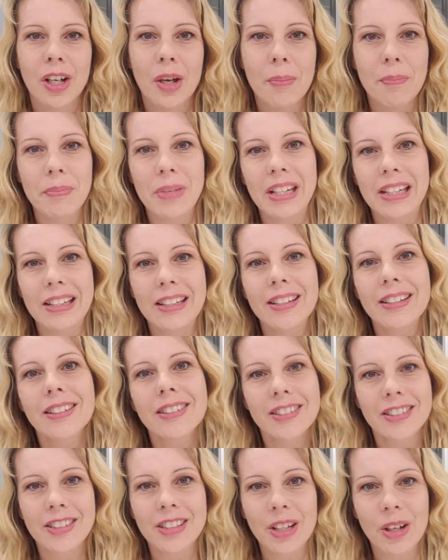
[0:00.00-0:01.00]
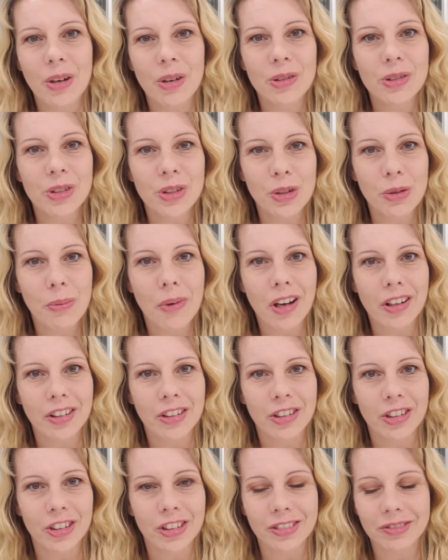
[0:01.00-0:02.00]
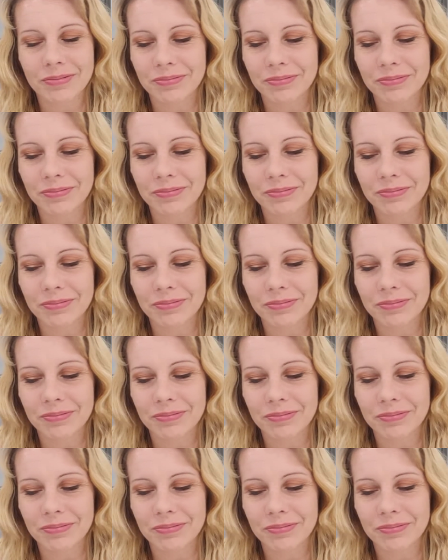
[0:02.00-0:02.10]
Mini CO2 monitor.